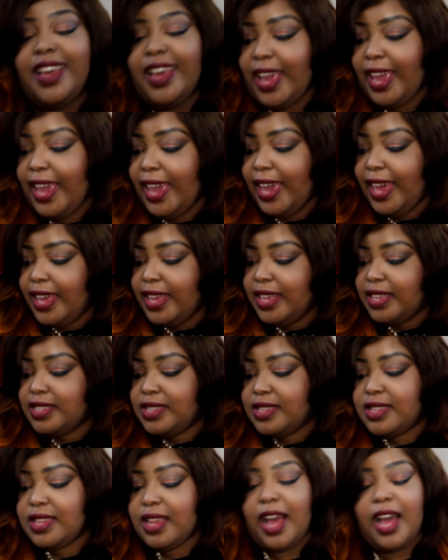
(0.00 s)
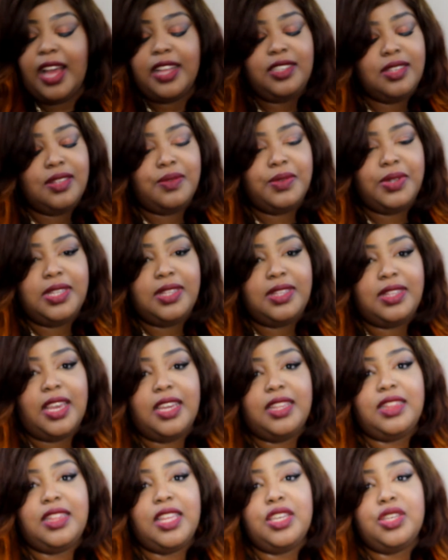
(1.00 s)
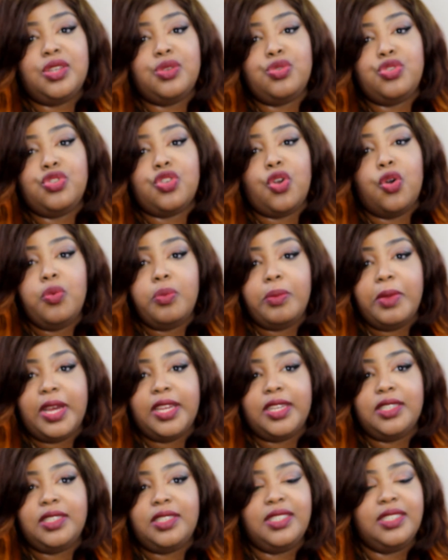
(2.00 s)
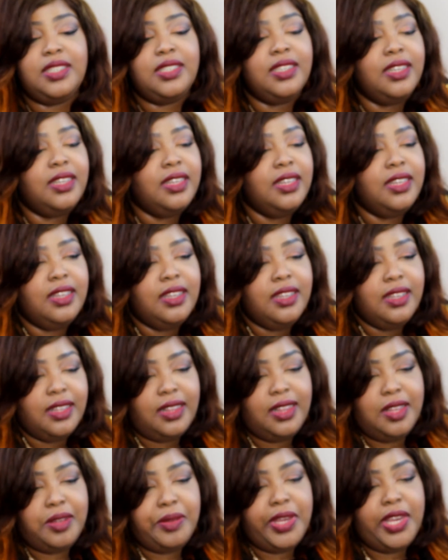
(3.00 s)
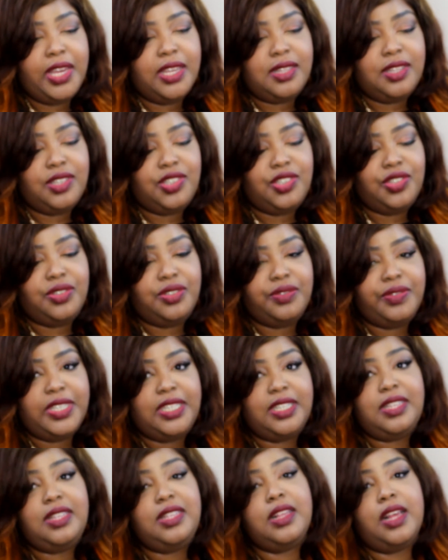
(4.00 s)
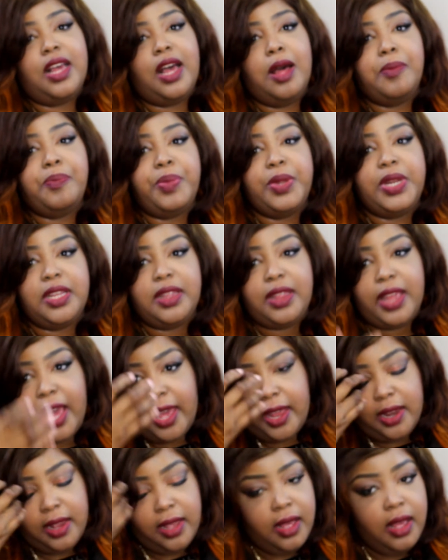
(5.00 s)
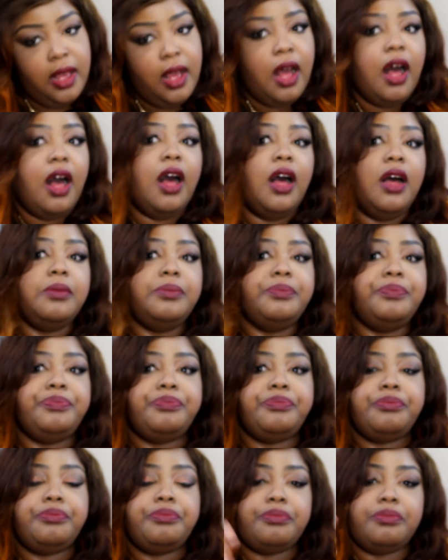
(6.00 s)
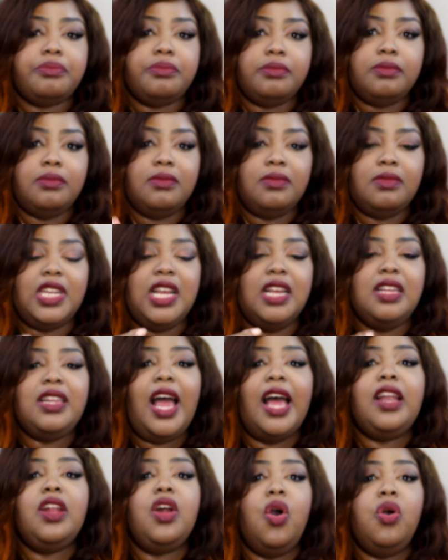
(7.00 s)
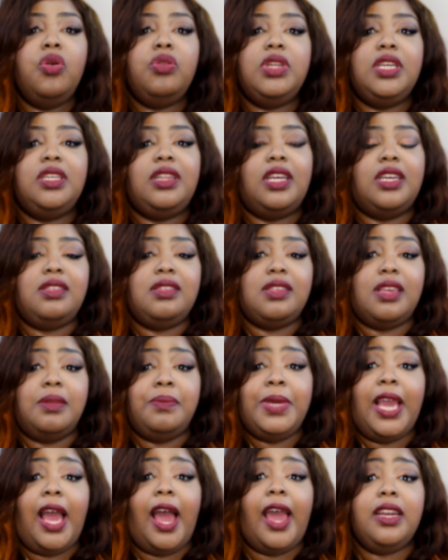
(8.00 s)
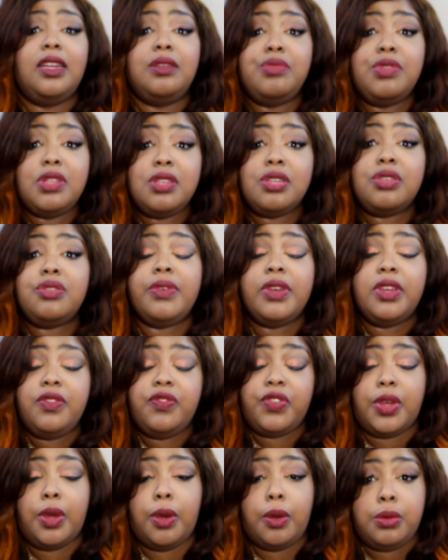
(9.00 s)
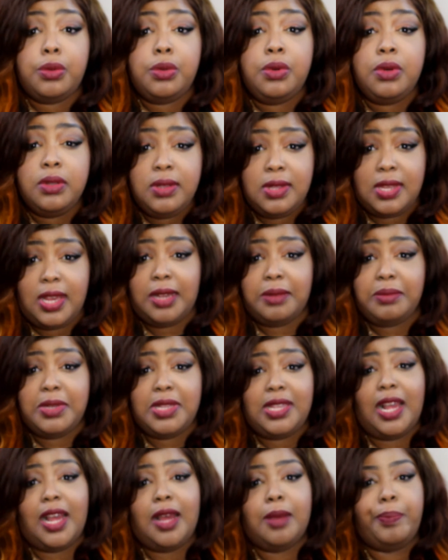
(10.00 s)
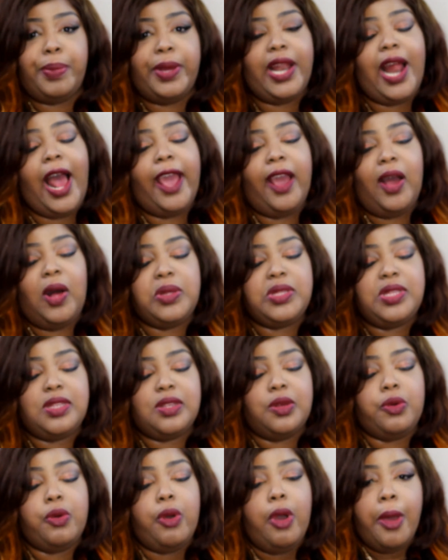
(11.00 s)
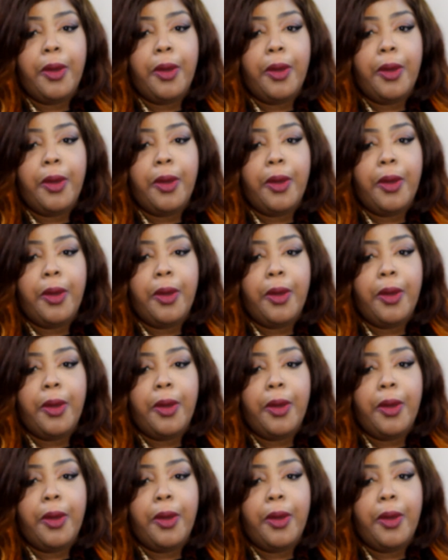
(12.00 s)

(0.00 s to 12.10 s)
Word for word: and I just want to say thank you so much Glamour Kisses Jewelry this is a company that um not only they send me items to review time to time but I also